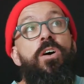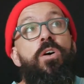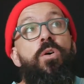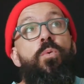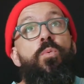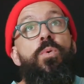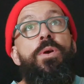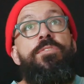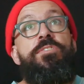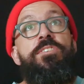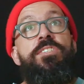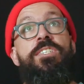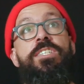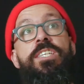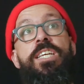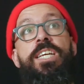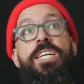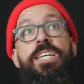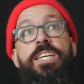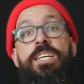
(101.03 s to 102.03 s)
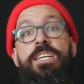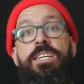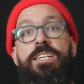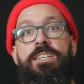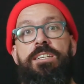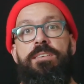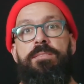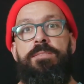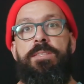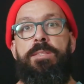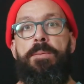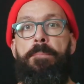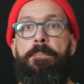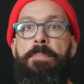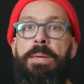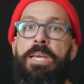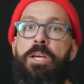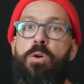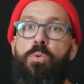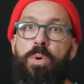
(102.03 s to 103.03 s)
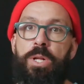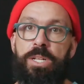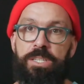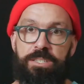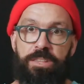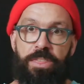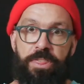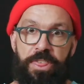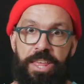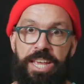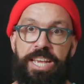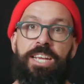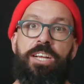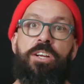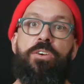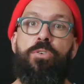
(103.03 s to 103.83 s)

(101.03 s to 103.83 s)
we've seen the big wheels thing